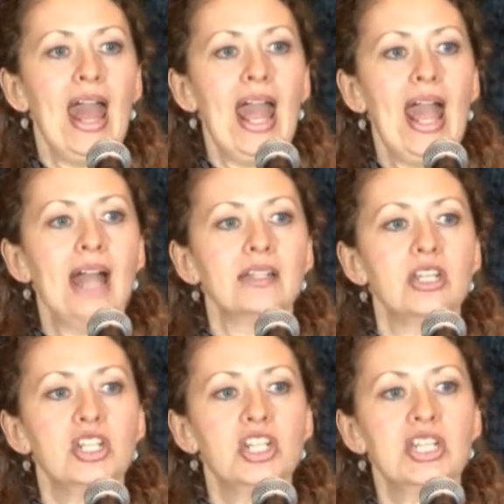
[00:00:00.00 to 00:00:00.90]

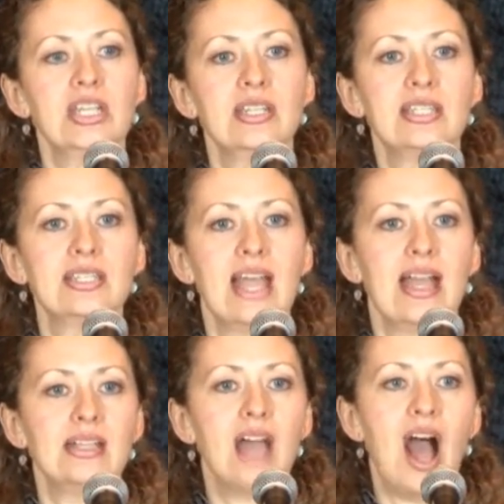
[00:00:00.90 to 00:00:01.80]
And she
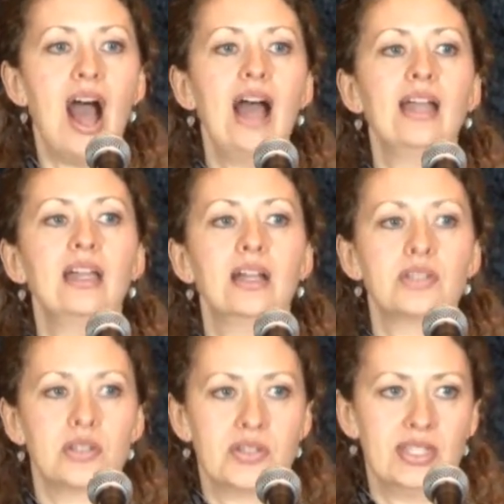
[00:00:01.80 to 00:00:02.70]
said, I
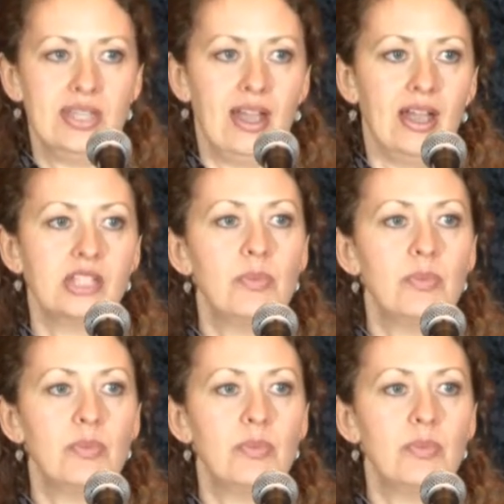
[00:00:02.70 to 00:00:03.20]
understand,